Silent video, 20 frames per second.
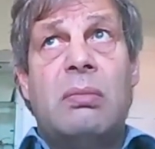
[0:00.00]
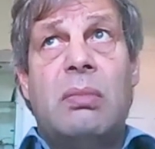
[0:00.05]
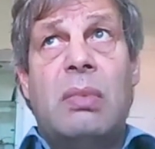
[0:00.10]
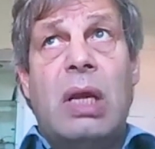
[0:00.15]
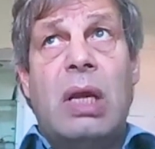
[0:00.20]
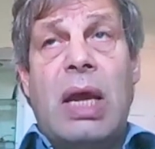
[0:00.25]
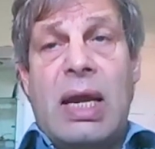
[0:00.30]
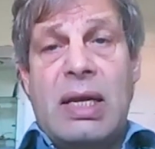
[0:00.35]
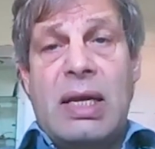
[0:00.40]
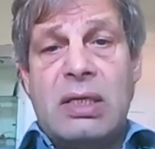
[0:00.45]

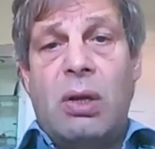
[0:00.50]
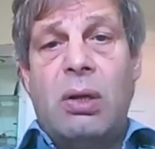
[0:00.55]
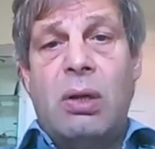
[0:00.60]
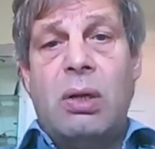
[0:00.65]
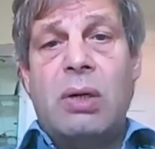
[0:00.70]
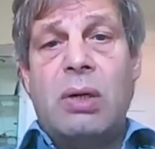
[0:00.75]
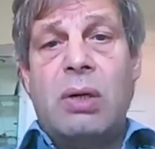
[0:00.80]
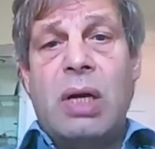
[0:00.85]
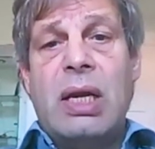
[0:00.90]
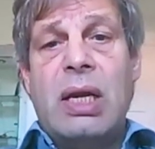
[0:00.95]
has
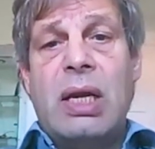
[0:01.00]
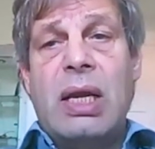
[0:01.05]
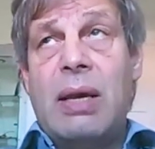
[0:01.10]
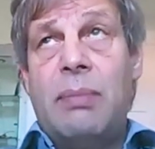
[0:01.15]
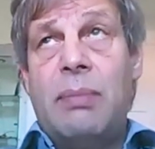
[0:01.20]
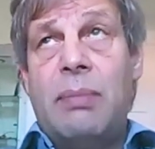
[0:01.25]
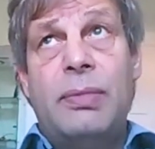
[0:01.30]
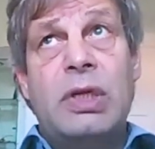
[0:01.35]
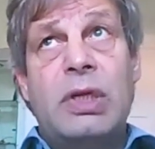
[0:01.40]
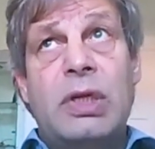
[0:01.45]
already
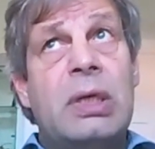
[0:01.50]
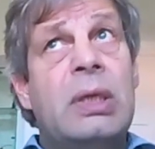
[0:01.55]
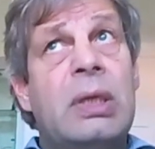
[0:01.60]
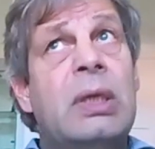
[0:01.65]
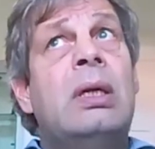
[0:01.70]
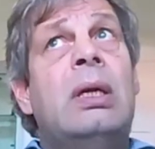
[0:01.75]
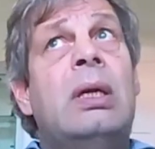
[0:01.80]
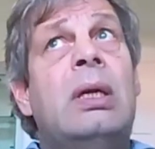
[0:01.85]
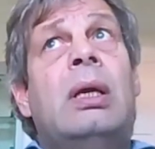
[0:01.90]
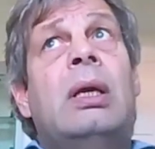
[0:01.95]
happened.
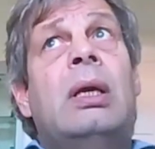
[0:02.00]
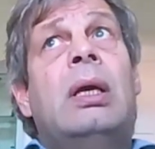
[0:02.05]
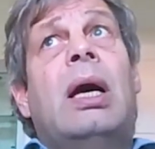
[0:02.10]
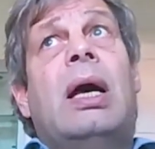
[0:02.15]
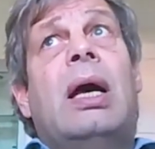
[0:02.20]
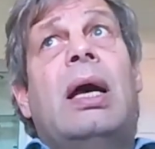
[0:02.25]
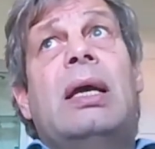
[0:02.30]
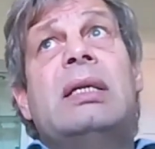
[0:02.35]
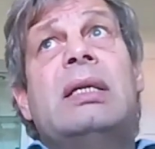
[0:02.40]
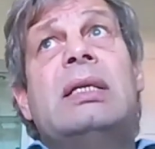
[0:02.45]

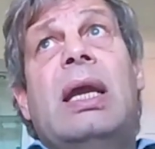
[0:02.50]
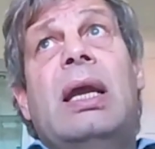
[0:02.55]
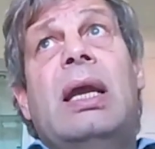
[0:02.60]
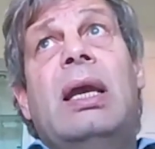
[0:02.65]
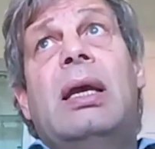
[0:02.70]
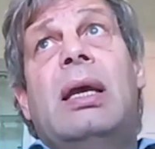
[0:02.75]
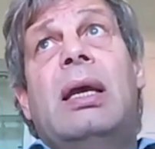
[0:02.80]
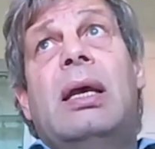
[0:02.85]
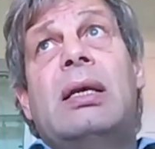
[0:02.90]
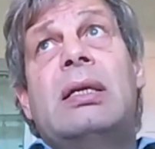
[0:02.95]
I
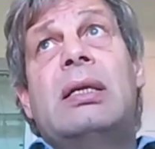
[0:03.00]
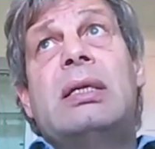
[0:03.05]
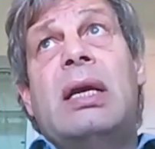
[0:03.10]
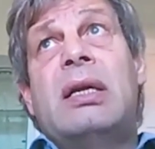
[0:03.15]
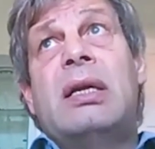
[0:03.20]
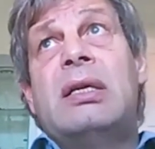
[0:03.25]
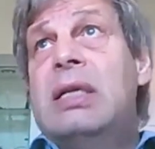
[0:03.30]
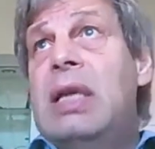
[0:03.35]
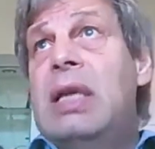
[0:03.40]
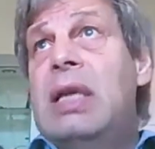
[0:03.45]
think there
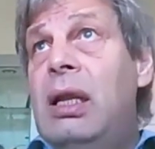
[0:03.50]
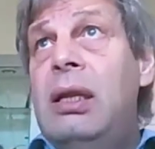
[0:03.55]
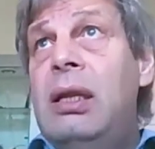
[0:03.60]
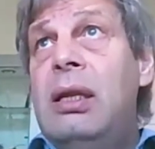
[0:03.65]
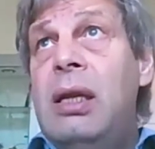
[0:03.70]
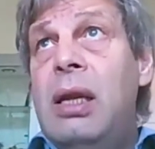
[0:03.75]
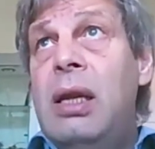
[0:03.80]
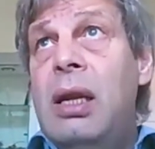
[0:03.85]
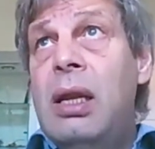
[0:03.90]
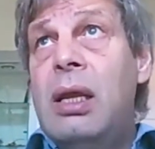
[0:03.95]
are
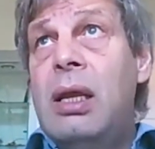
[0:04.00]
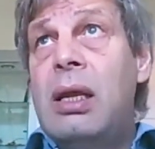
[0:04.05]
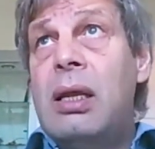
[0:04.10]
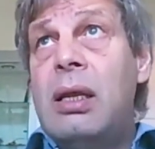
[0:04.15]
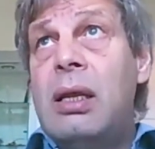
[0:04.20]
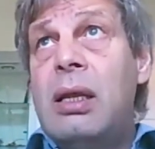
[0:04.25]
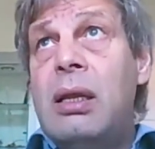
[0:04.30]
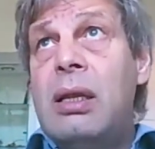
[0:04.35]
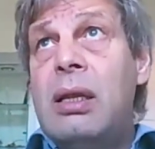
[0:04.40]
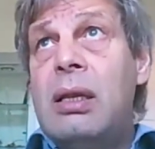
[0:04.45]
still
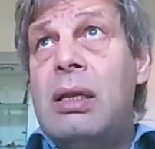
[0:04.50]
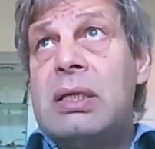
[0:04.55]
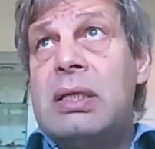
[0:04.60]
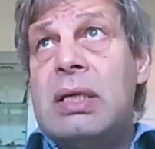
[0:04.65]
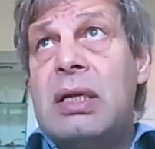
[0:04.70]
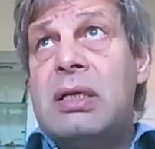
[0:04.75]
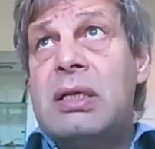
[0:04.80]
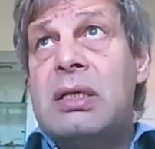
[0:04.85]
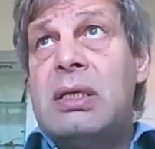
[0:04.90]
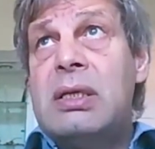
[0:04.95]

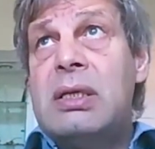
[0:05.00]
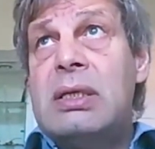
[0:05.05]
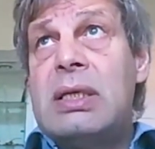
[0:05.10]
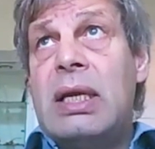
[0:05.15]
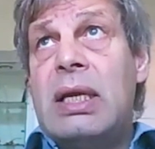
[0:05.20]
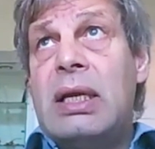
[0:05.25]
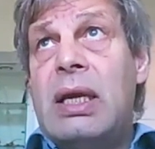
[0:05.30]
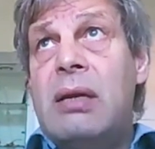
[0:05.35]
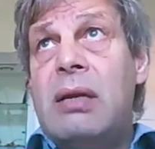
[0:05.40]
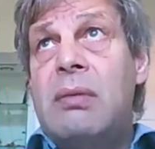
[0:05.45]

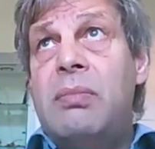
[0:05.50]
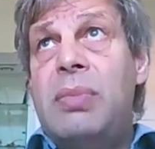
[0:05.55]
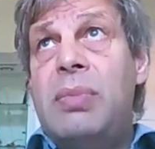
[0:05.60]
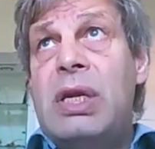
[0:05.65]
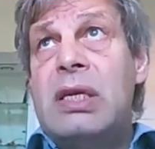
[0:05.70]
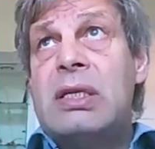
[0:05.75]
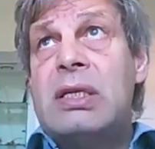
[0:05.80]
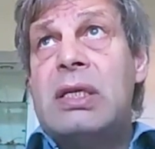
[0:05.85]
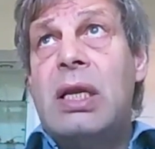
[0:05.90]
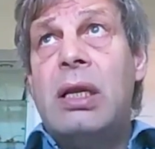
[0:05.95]
there can be
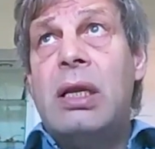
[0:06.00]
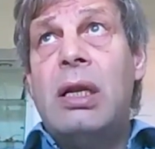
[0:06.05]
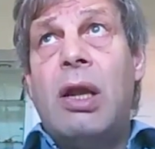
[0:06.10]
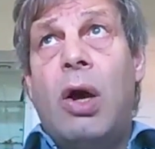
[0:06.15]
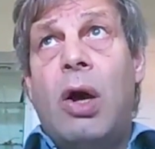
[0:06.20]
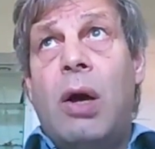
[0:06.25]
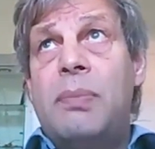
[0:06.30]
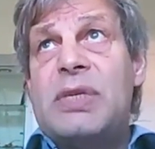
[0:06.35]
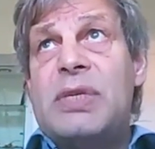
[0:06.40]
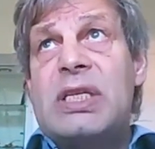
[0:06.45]
still
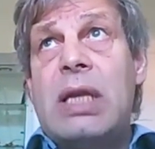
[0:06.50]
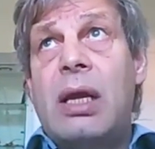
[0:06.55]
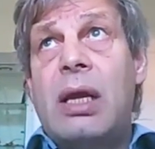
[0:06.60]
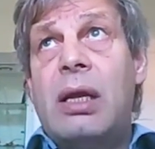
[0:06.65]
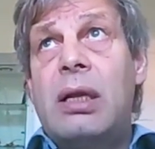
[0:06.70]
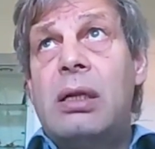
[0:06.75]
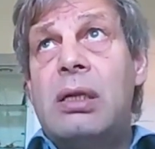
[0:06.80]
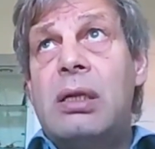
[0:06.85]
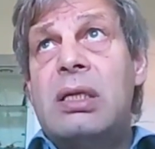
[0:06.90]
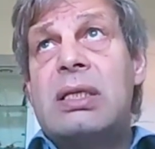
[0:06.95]

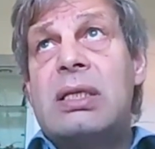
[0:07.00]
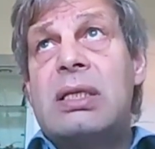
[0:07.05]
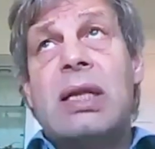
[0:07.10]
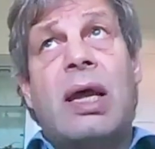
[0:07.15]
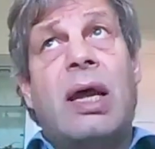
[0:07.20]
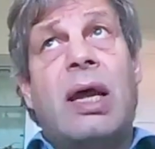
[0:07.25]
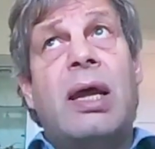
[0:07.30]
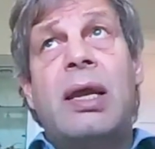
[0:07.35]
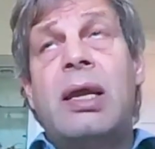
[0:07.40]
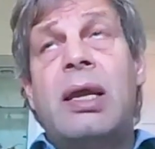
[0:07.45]
obstacles
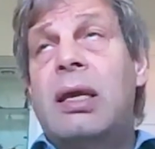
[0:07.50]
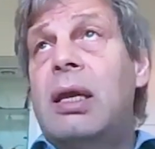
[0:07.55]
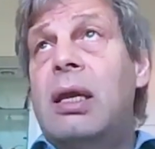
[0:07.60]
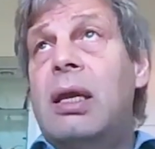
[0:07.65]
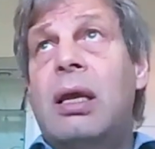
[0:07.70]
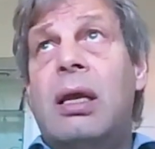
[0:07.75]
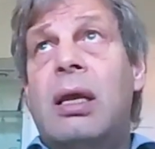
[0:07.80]
like